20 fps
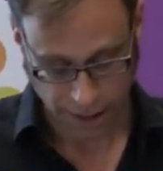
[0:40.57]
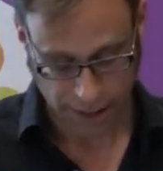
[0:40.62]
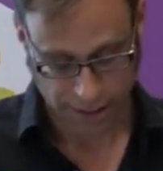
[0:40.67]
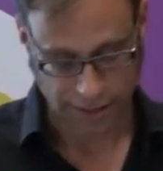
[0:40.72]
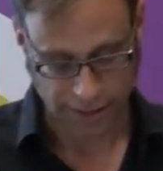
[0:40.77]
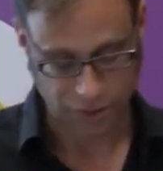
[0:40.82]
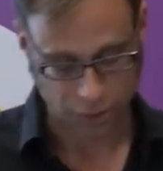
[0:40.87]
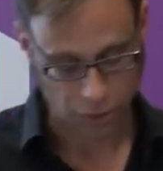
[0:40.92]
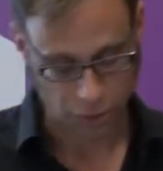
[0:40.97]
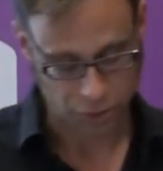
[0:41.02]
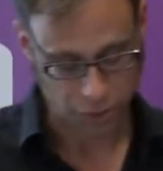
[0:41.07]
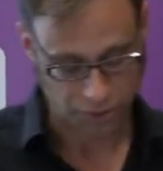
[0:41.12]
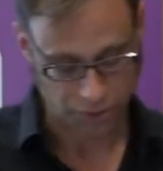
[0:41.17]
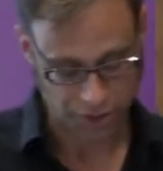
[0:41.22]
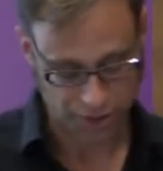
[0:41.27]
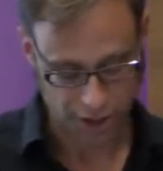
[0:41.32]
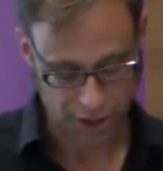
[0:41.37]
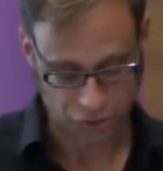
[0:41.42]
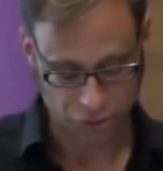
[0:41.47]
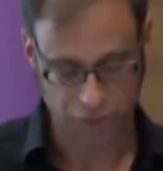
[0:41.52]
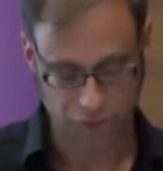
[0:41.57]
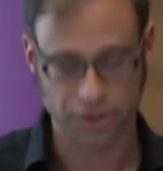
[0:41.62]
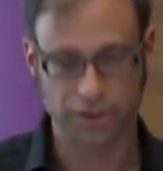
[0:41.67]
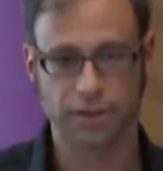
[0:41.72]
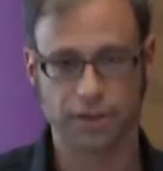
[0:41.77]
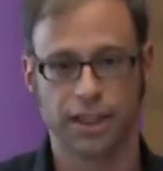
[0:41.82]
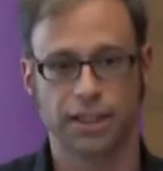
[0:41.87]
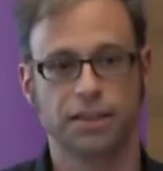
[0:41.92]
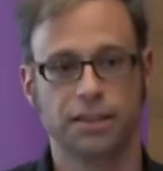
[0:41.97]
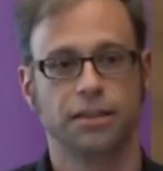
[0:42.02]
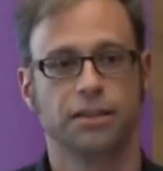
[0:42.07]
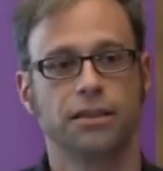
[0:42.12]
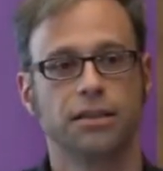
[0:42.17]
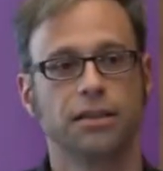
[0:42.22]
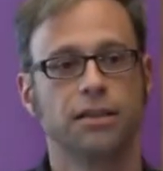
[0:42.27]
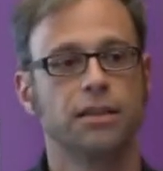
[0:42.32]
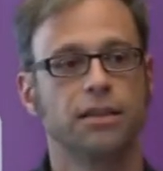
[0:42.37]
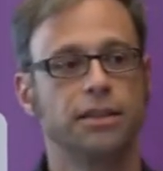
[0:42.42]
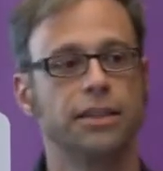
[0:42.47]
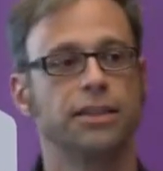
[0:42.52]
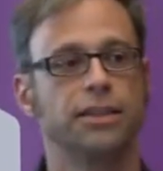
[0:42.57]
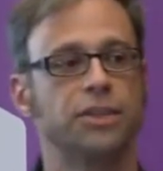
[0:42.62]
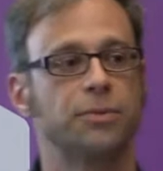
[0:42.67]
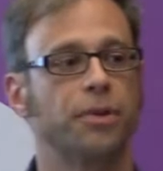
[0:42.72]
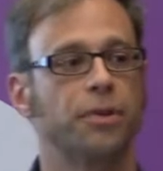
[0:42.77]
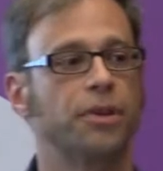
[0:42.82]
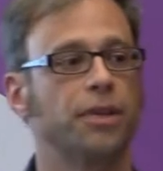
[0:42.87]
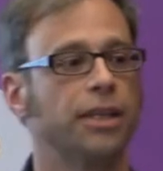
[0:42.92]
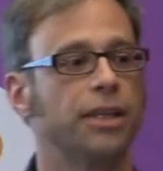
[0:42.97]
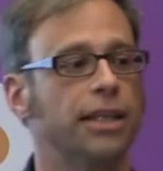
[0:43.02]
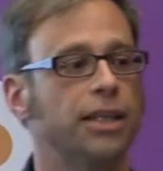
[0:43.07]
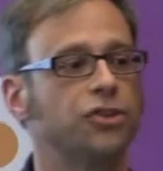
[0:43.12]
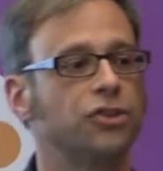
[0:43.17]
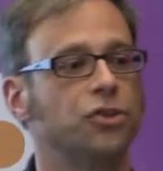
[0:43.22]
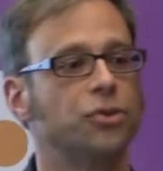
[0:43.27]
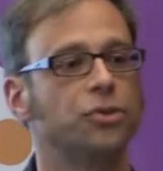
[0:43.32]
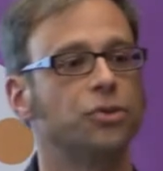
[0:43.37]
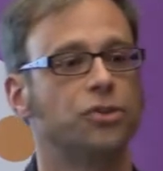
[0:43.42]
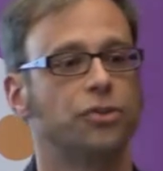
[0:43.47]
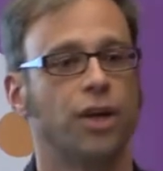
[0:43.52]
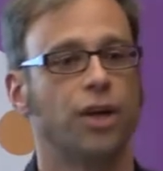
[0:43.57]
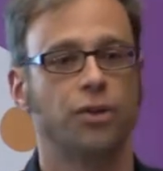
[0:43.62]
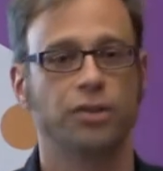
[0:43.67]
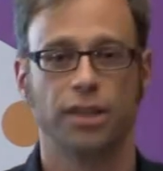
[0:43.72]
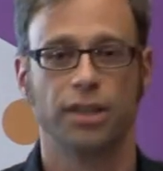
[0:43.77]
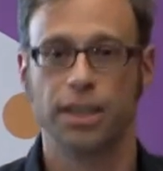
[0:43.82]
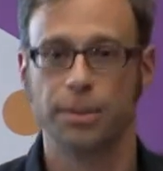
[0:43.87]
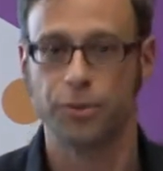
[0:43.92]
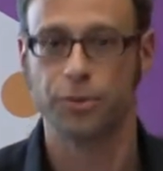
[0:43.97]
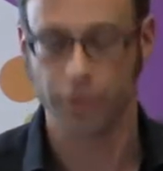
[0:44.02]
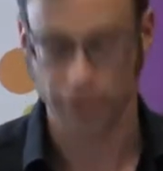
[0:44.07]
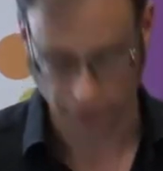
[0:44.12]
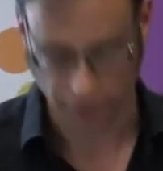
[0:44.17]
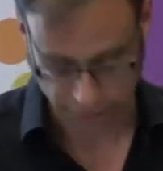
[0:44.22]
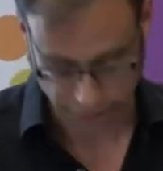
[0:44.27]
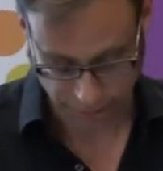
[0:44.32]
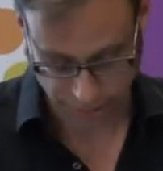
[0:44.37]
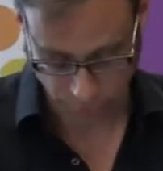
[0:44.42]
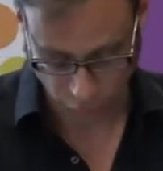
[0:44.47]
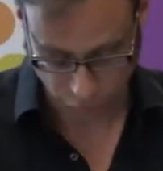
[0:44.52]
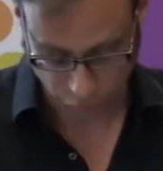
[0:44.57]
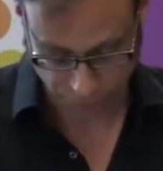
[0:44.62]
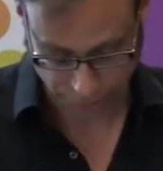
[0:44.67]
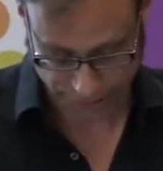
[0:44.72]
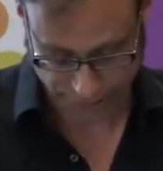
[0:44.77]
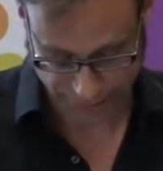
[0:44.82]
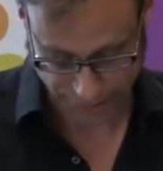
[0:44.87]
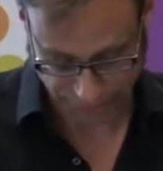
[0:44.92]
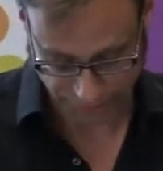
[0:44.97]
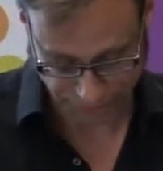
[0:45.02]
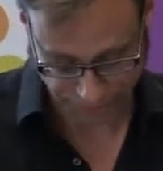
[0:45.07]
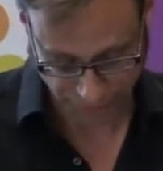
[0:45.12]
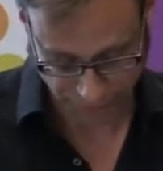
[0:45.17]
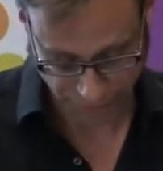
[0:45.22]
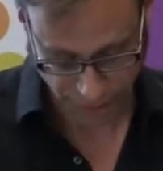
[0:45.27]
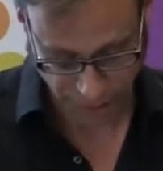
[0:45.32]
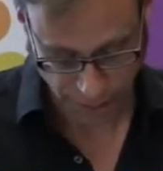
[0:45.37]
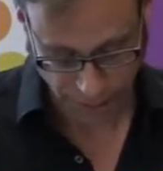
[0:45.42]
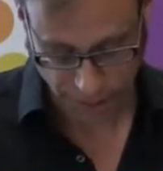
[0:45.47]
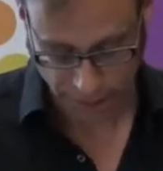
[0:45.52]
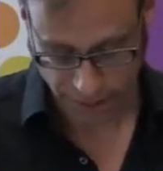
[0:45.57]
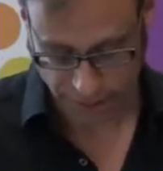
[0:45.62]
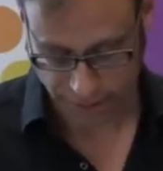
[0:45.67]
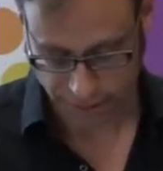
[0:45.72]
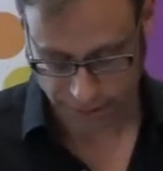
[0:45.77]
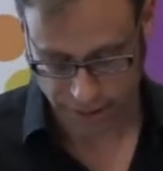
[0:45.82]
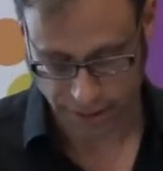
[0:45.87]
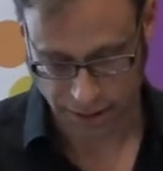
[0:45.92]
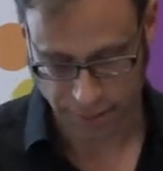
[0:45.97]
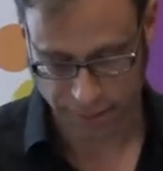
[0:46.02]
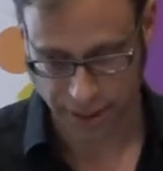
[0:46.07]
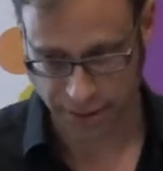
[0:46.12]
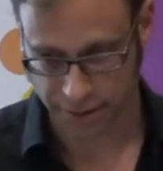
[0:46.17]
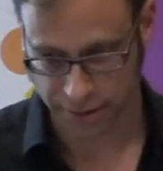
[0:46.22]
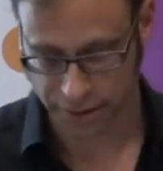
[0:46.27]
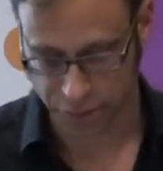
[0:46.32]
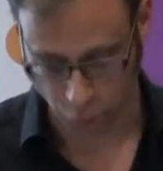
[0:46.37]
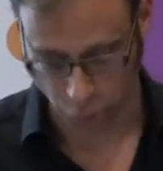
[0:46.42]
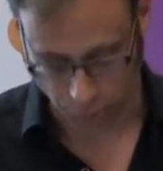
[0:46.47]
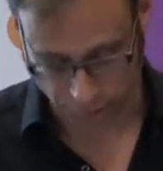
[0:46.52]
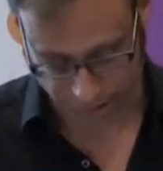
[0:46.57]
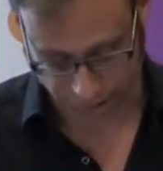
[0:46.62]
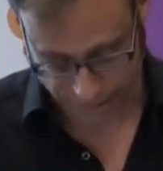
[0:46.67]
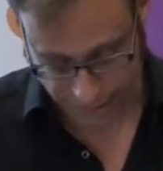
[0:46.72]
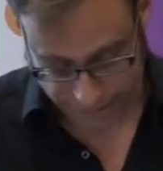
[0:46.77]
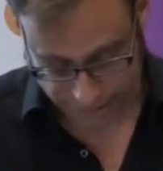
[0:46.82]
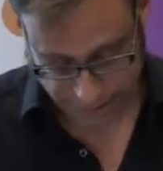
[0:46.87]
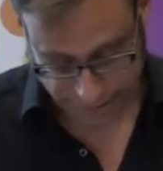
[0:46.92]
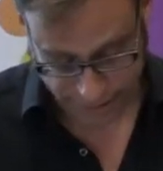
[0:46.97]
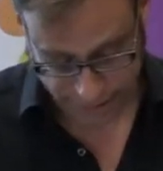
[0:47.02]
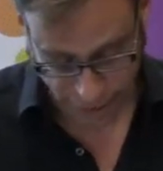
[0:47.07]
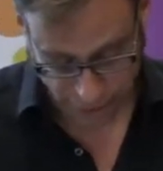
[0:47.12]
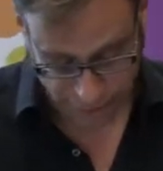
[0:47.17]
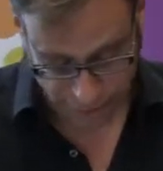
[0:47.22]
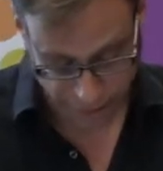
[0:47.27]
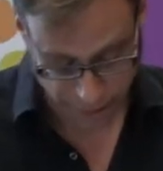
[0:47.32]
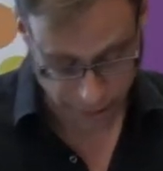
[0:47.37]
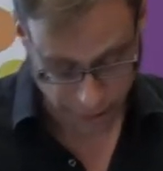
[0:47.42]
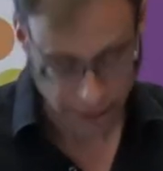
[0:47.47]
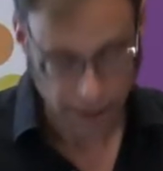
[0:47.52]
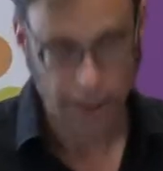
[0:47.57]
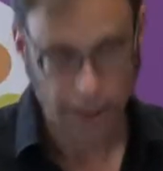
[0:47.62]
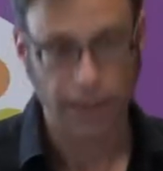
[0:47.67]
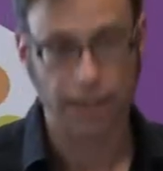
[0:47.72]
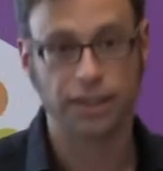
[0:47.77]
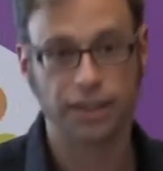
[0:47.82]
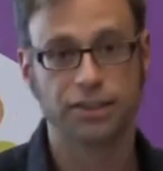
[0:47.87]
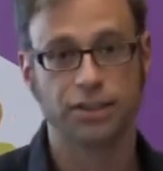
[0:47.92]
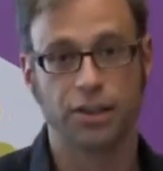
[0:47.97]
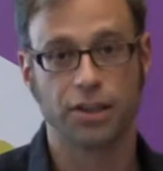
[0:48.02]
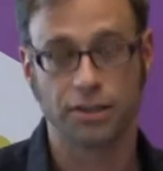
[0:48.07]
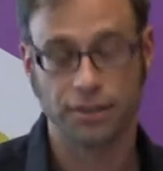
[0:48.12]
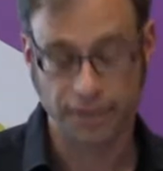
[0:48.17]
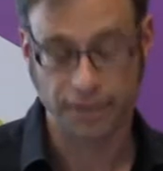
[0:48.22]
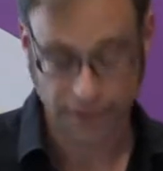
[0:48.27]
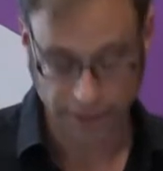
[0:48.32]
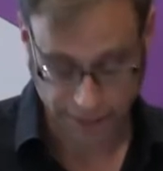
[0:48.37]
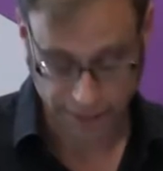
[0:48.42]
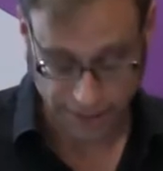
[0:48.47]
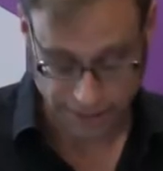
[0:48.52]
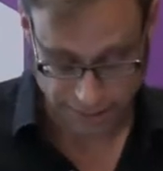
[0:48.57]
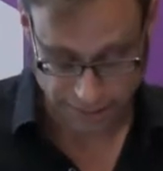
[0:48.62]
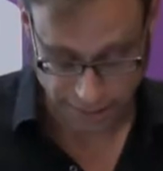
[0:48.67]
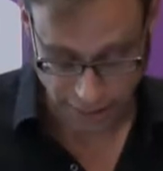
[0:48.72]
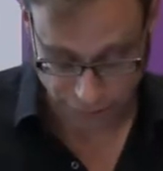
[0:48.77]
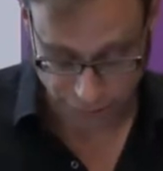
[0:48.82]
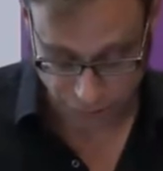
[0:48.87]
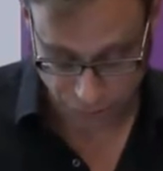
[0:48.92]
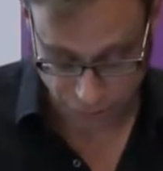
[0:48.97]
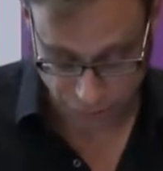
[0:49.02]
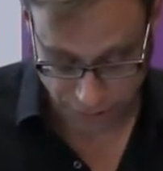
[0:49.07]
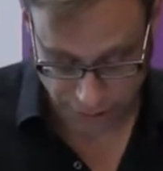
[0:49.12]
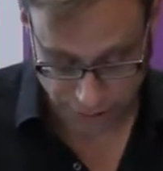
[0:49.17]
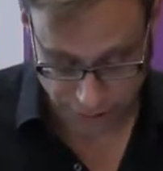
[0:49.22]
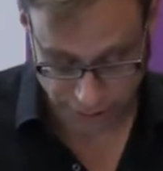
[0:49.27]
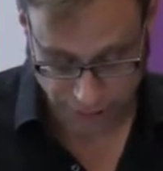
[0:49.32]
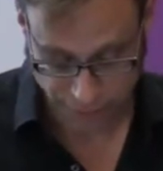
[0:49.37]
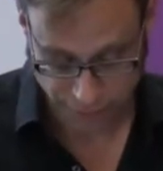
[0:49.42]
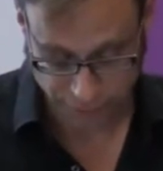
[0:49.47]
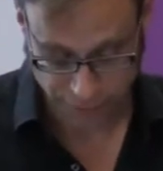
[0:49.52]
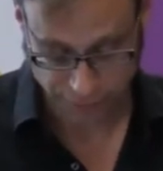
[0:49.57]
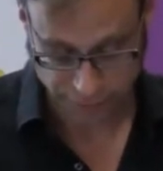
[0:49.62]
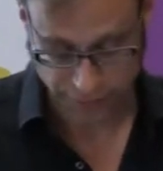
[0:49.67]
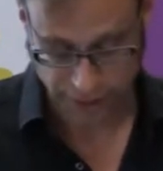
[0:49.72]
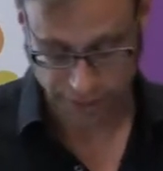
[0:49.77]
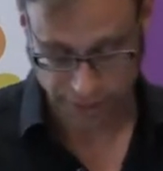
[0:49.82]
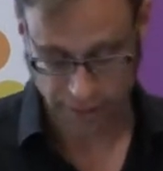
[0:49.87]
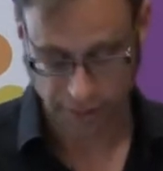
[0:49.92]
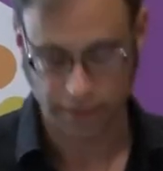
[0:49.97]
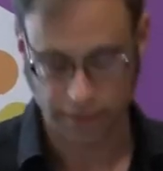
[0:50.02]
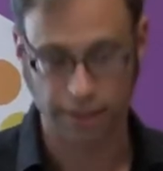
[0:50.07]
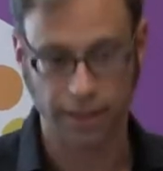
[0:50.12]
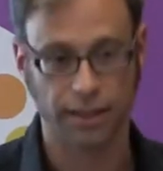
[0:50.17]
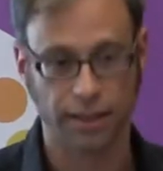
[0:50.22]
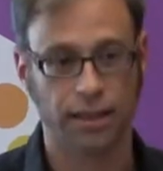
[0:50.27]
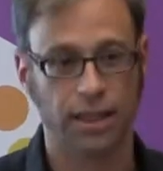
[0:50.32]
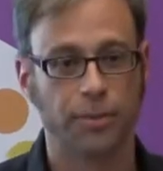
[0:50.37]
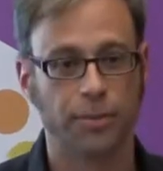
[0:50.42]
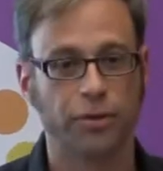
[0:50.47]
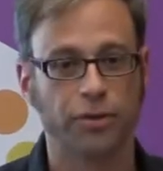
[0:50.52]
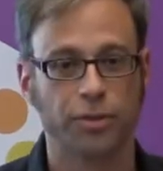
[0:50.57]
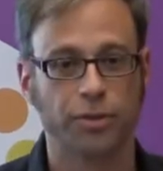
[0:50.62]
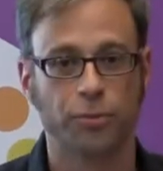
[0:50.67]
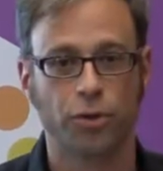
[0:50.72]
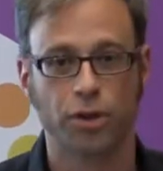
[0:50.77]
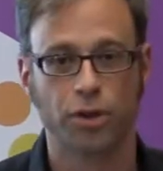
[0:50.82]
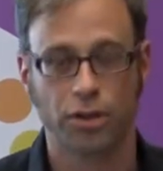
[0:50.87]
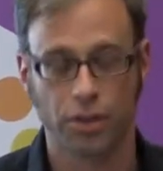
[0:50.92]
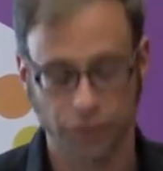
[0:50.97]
That's also a discussion that deals with the issues around liberal democracy. And that's a debate that is always necessary, and it's certainly necessary today, given the fact that the liberal model